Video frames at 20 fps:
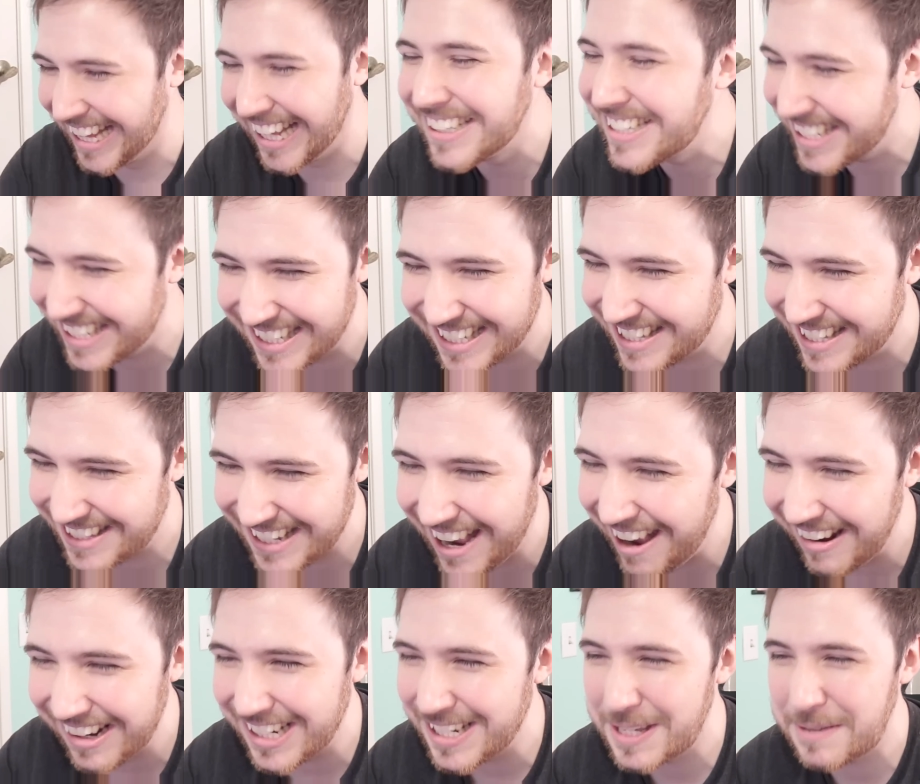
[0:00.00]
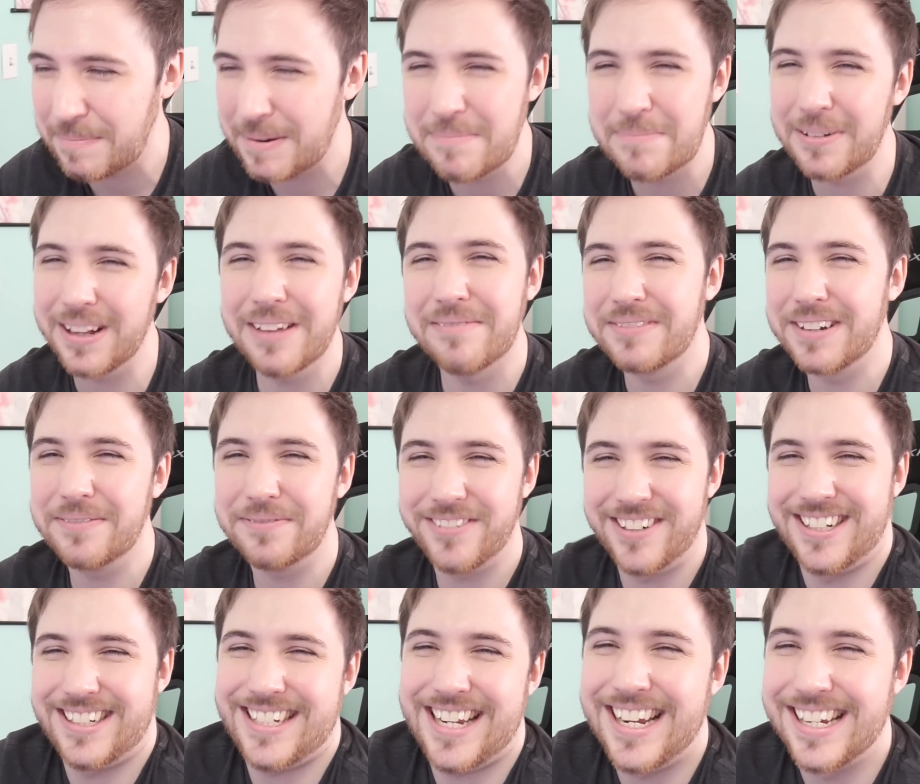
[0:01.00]
That's just how it is. People have
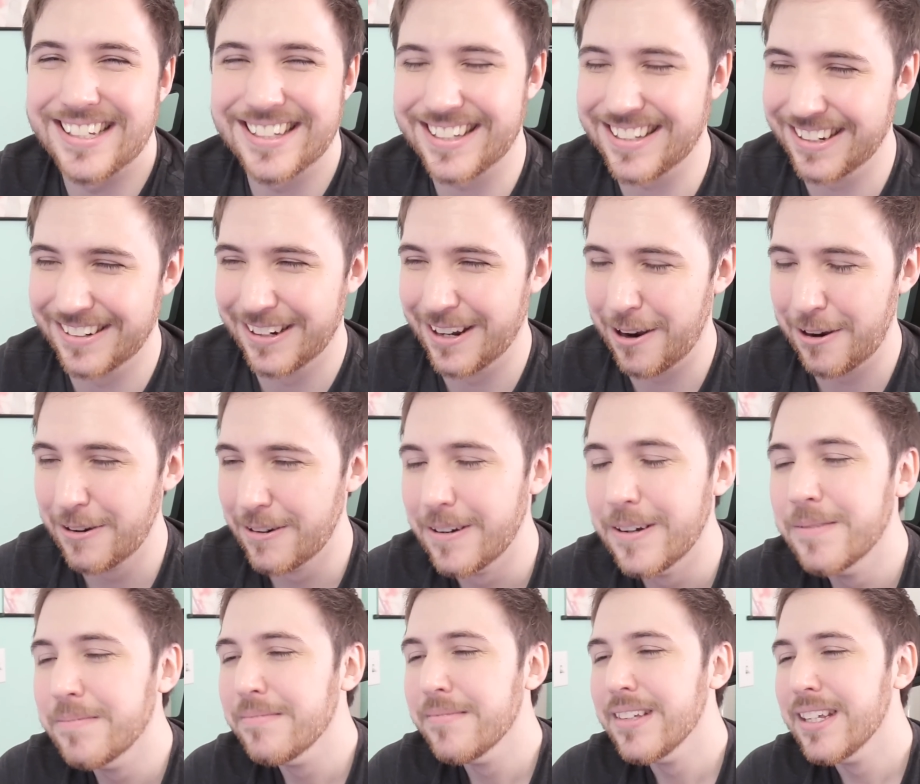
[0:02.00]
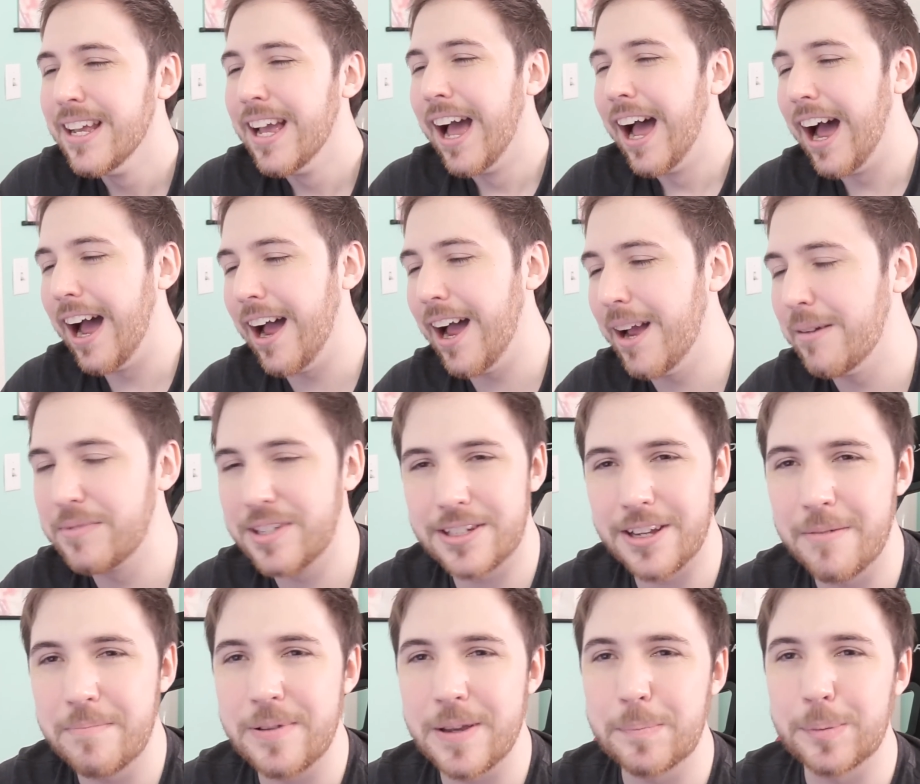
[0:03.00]
different tastes, you know?
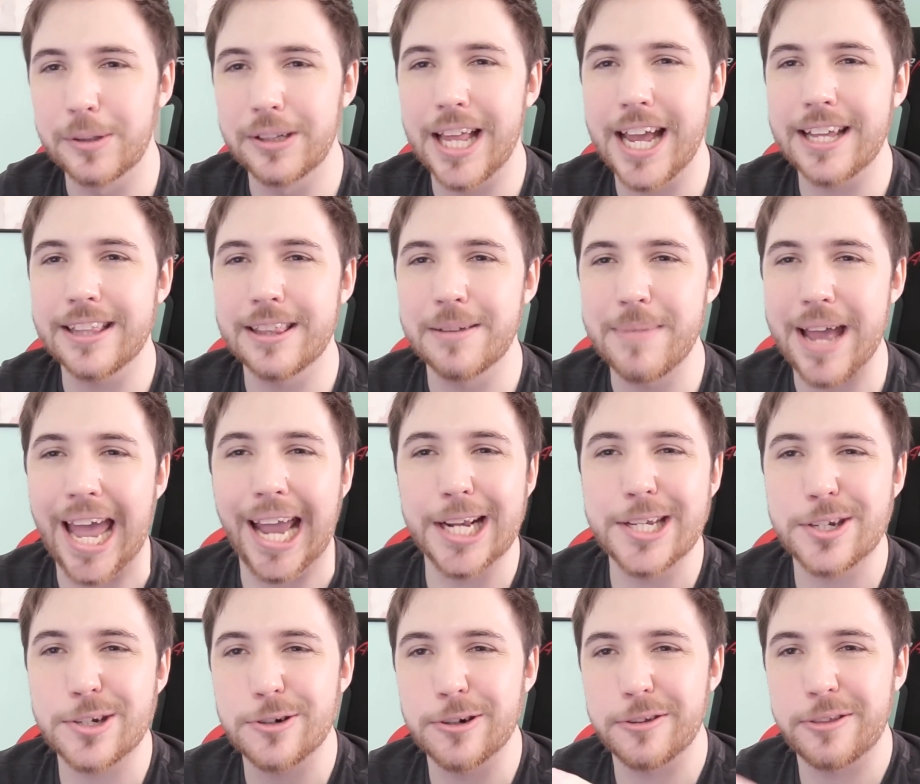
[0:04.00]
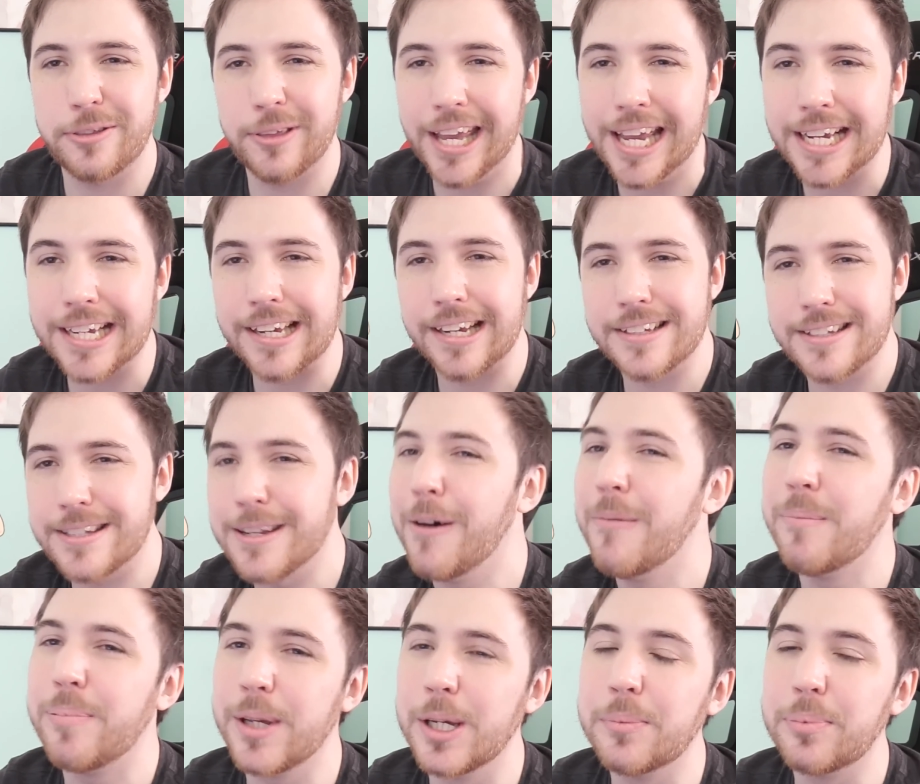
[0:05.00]
Some people like them extra thick.
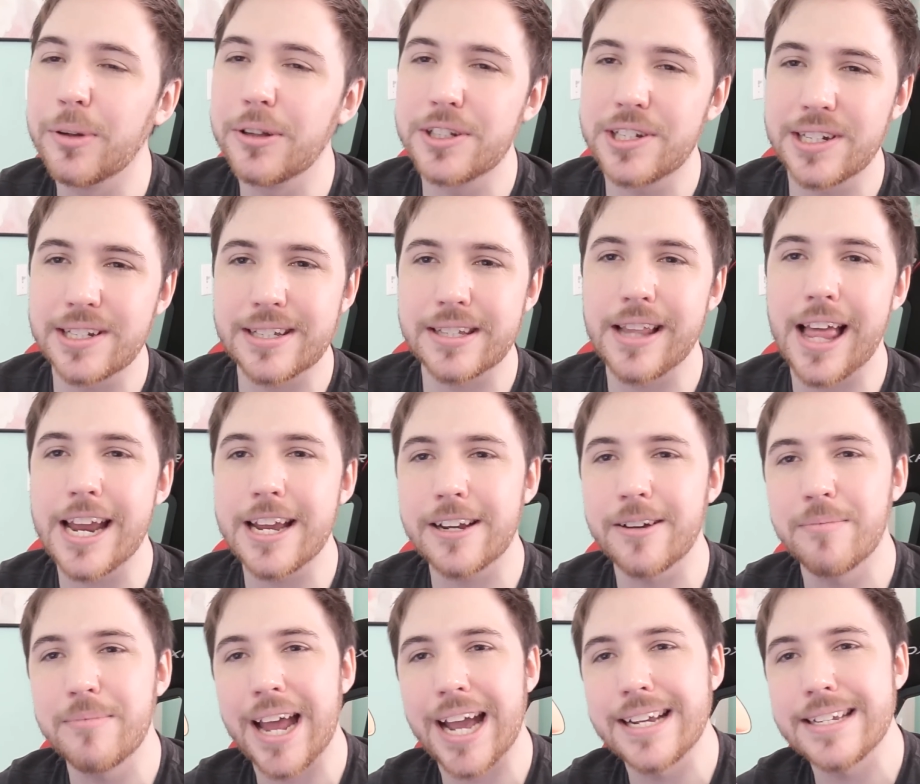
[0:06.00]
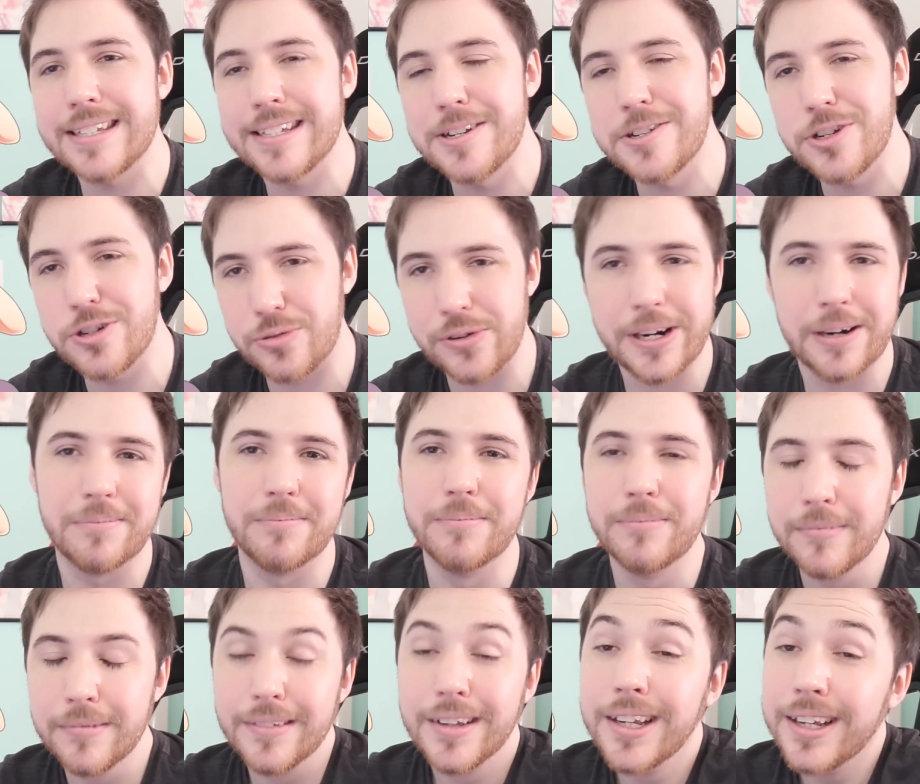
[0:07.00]
Some people just like them nice and trim.